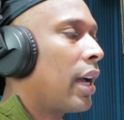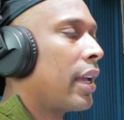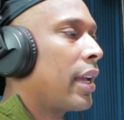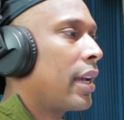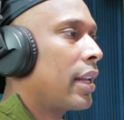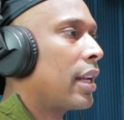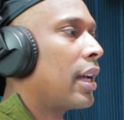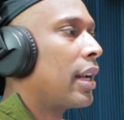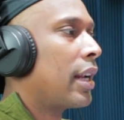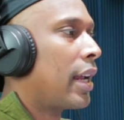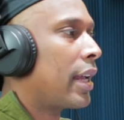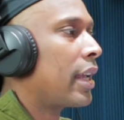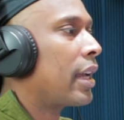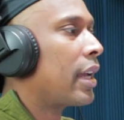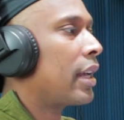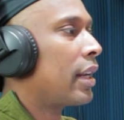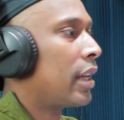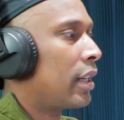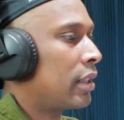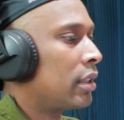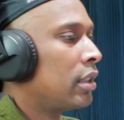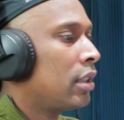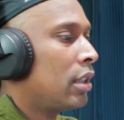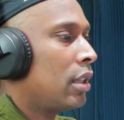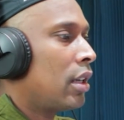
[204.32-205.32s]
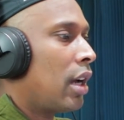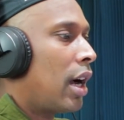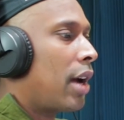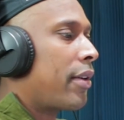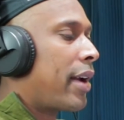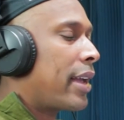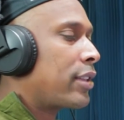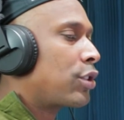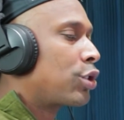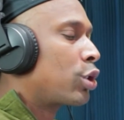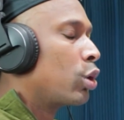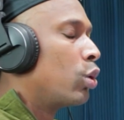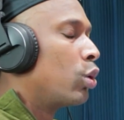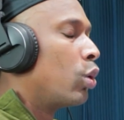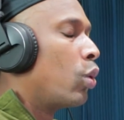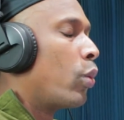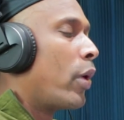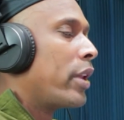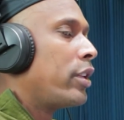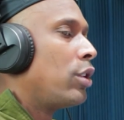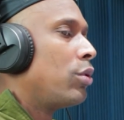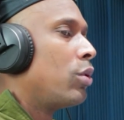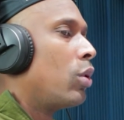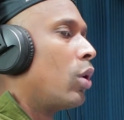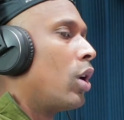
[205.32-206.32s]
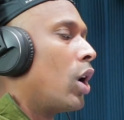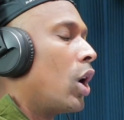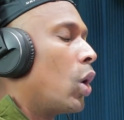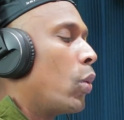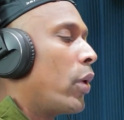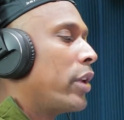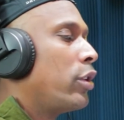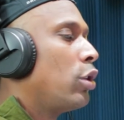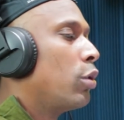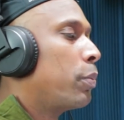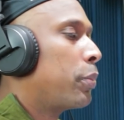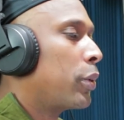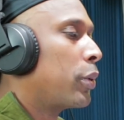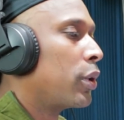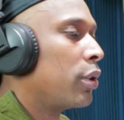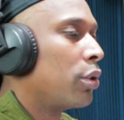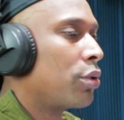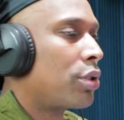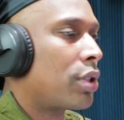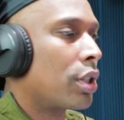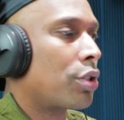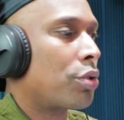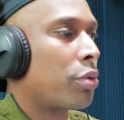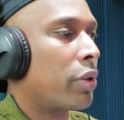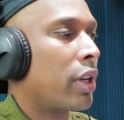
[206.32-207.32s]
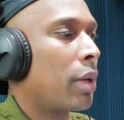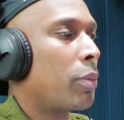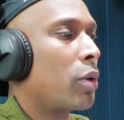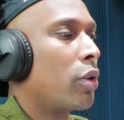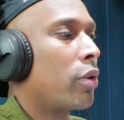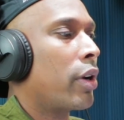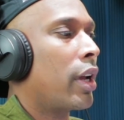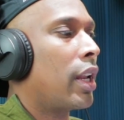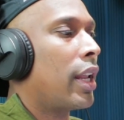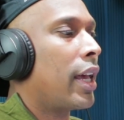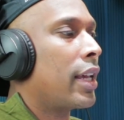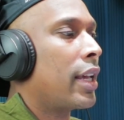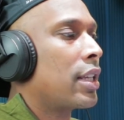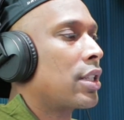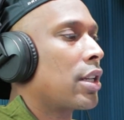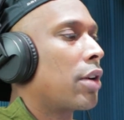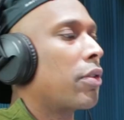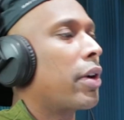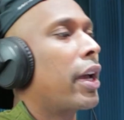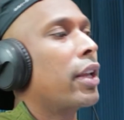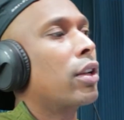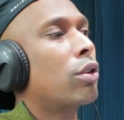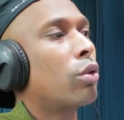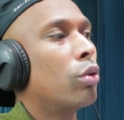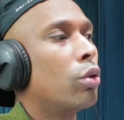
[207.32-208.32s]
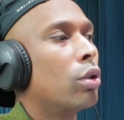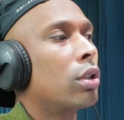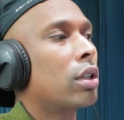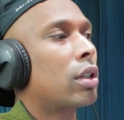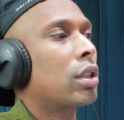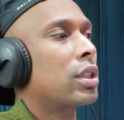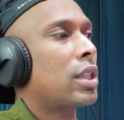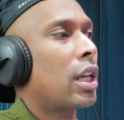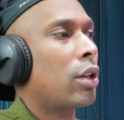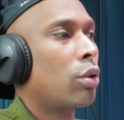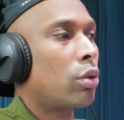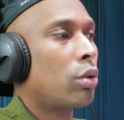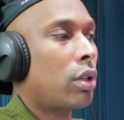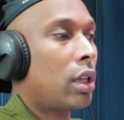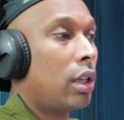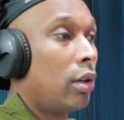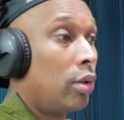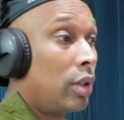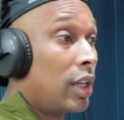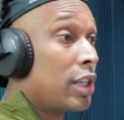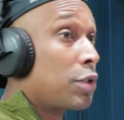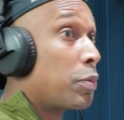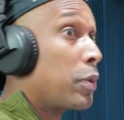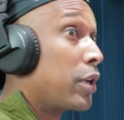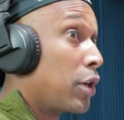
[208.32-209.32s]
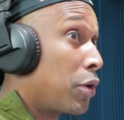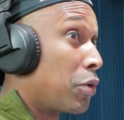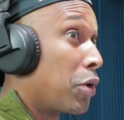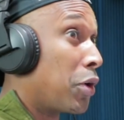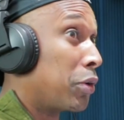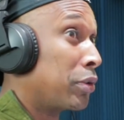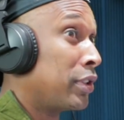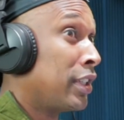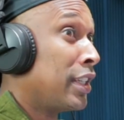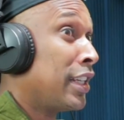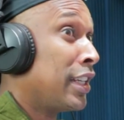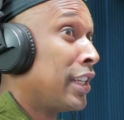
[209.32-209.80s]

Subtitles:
I hear that. All right. So when you produce this rhythm, you realize, all right, cool. Because I know Keone has been around.